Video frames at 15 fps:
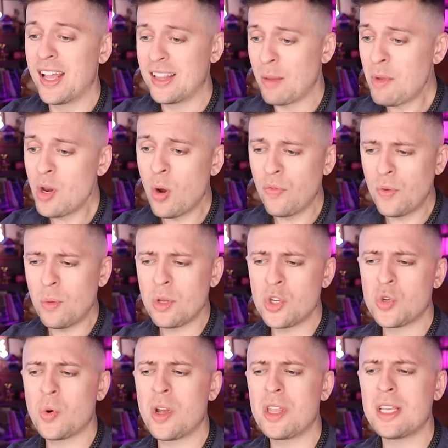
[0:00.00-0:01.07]
let me know if you
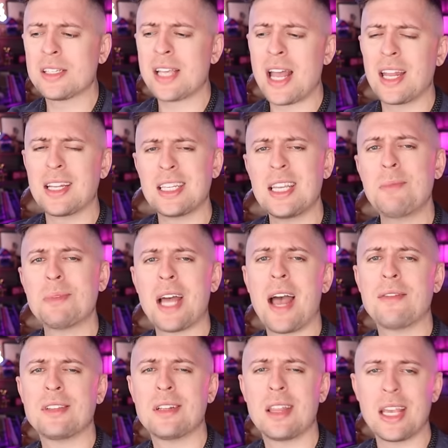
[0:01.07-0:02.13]
enjoy these kind of deep
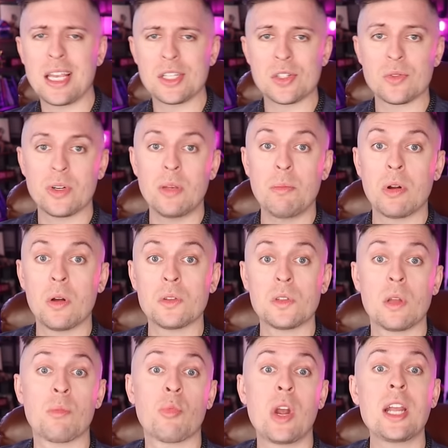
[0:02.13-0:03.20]
dives into the history, but also
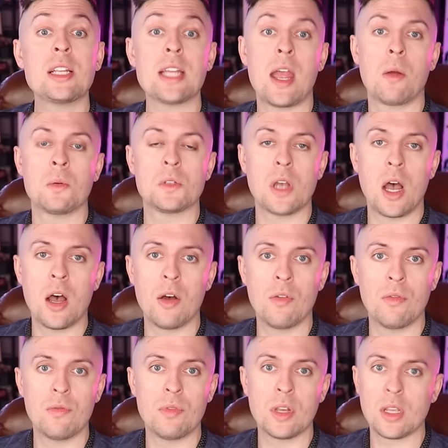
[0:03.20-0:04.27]
the breakdowns
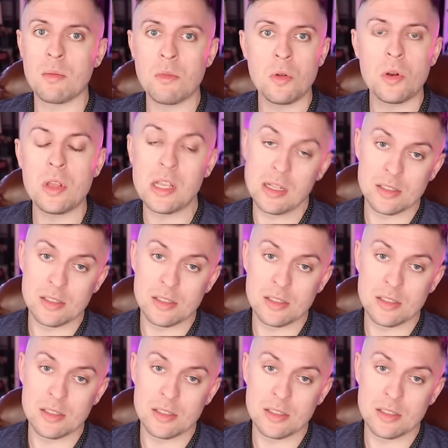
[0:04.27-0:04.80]
of the community